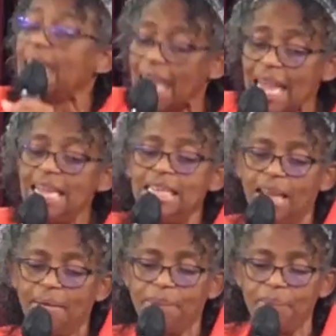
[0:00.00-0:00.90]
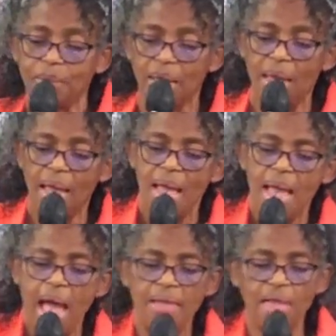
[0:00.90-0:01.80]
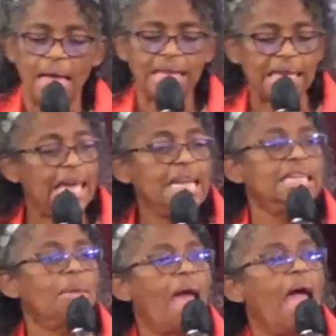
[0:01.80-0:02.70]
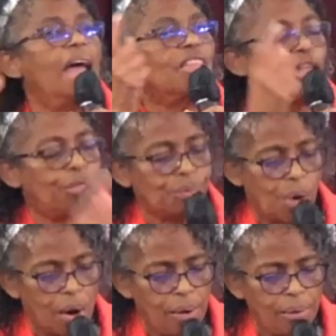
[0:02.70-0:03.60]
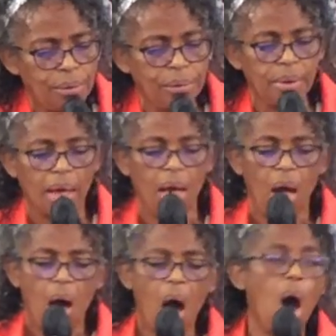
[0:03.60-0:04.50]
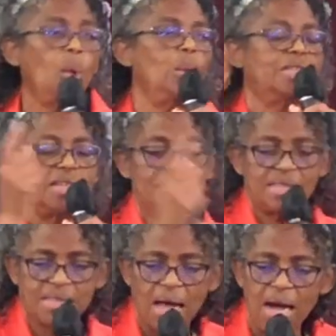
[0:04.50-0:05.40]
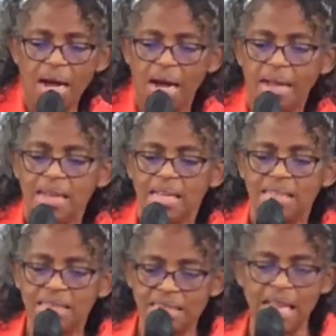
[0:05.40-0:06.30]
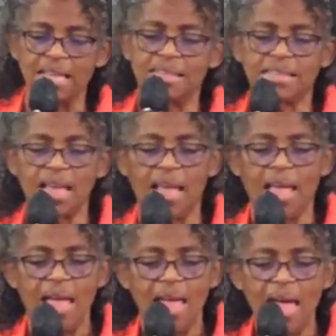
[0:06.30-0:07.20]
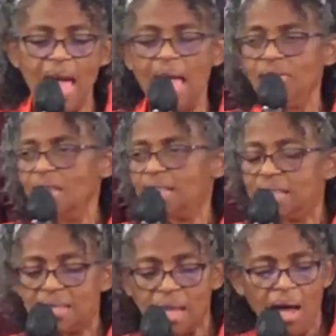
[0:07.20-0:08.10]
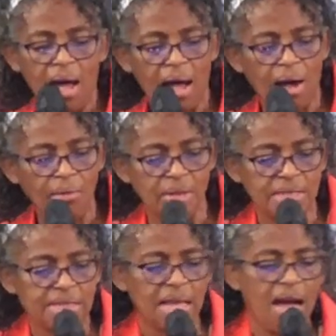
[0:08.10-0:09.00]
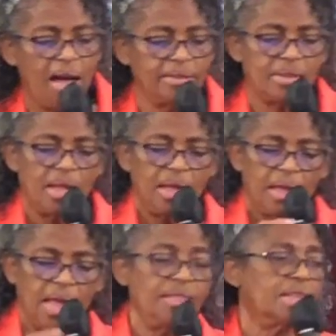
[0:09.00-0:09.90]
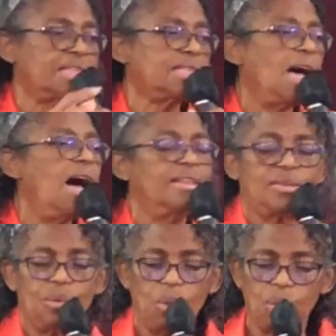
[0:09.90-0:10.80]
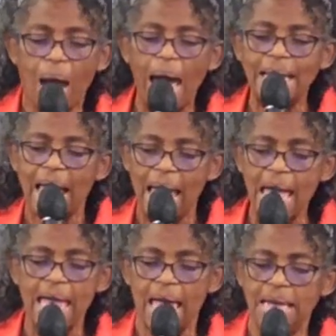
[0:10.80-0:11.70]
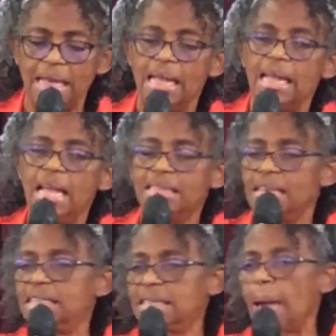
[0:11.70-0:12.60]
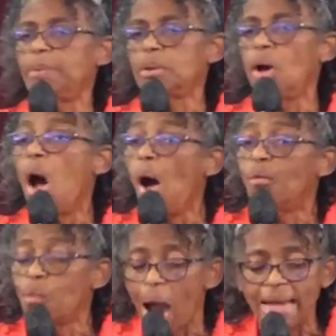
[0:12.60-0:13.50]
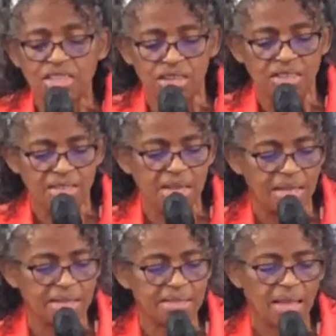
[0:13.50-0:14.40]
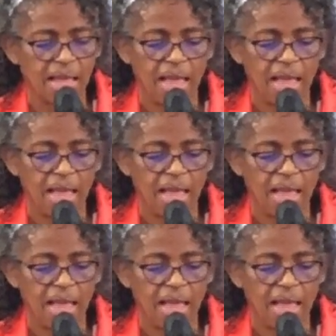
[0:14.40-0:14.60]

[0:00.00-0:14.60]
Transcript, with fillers: kingdom. And that kingdom has a throne on which the Son sits. And this, on the Son's, in the Son's right hand is a scepter of righteousness,